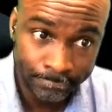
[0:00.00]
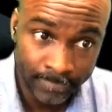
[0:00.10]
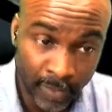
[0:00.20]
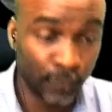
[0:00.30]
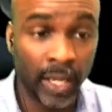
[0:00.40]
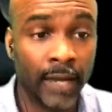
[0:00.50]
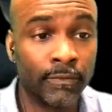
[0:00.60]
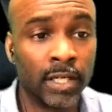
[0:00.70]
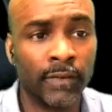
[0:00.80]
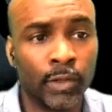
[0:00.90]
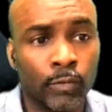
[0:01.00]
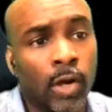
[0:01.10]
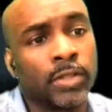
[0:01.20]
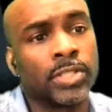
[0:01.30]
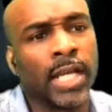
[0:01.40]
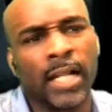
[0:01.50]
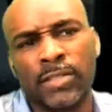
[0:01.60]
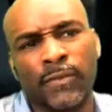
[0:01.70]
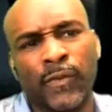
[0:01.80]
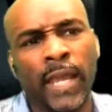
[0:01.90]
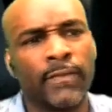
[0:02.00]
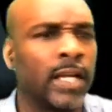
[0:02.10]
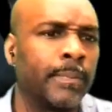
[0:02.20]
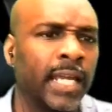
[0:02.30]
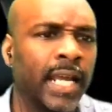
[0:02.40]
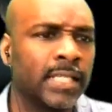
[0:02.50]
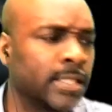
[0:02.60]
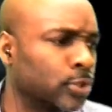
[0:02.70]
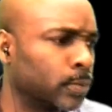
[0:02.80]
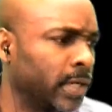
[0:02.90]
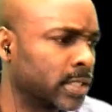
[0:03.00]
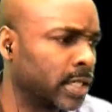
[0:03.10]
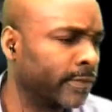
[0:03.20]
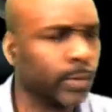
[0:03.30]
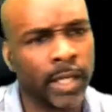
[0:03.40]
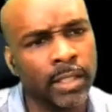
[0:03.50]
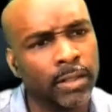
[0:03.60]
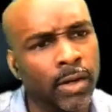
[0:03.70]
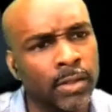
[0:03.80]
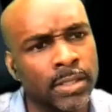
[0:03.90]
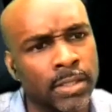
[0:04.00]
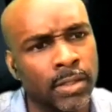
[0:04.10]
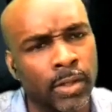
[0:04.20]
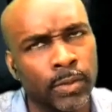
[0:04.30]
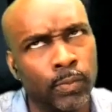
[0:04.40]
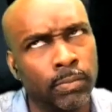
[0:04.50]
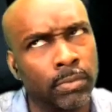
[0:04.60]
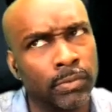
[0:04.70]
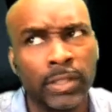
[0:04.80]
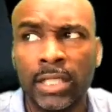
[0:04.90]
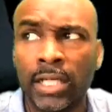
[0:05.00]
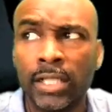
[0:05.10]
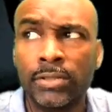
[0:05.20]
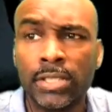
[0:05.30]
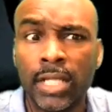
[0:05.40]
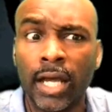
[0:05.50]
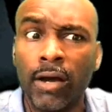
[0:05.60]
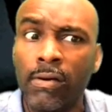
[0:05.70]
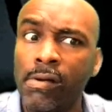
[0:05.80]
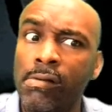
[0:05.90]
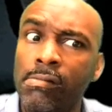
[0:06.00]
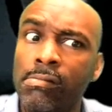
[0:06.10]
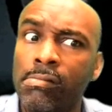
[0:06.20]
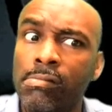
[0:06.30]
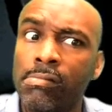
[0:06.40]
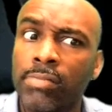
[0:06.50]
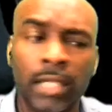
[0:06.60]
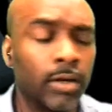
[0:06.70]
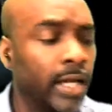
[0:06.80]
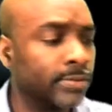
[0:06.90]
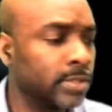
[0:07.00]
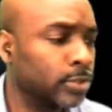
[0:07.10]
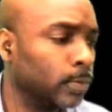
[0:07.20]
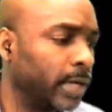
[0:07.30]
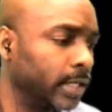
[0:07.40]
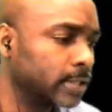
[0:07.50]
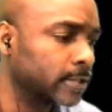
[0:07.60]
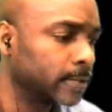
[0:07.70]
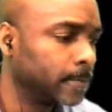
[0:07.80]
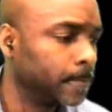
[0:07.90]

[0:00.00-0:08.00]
The favorite of the Rothschilds, the favorite. I mean, they got central banks everywhere. I think there are only 3 countries now they don't have central banks.